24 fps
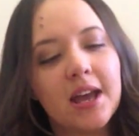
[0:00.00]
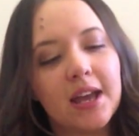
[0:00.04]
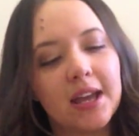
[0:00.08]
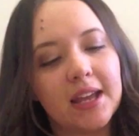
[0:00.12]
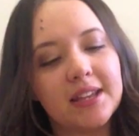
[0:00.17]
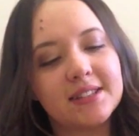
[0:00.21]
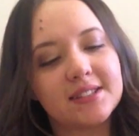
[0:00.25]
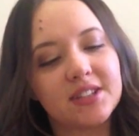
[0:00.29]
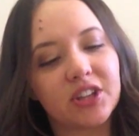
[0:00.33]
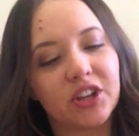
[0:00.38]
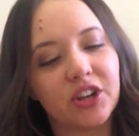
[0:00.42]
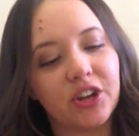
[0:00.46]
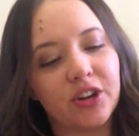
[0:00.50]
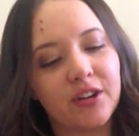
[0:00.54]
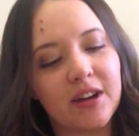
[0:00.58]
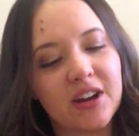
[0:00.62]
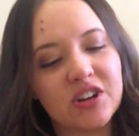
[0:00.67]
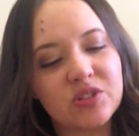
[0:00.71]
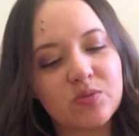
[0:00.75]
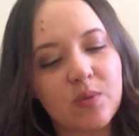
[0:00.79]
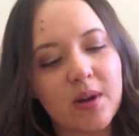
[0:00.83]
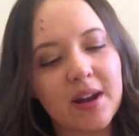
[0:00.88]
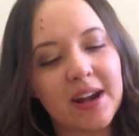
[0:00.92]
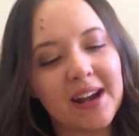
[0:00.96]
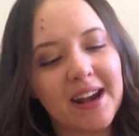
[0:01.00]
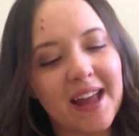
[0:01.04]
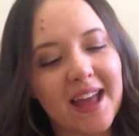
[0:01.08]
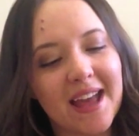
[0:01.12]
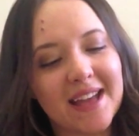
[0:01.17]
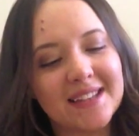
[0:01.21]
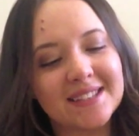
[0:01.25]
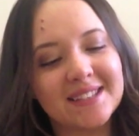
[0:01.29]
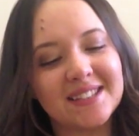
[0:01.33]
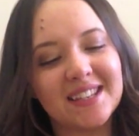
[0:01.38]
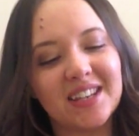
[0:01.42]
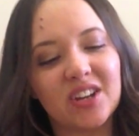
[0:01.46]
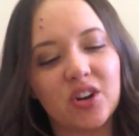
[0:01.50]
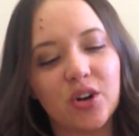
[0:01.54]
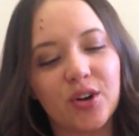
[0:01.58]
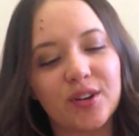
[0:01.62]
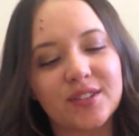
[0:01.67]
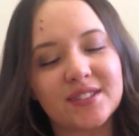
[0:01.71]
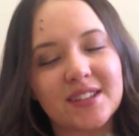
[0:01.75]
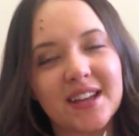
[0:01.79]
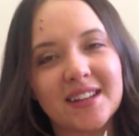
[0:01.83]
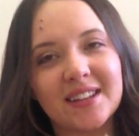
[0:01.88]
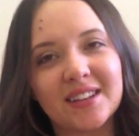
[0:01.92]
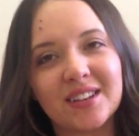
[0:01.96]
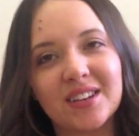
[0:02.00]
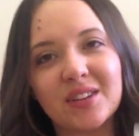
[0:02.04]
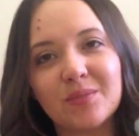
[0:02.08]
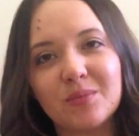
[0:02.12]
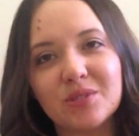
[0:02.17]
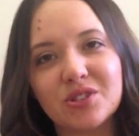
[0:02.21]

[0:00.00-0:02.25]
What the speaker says: It's the Curash one, and it has zinc oxide in it,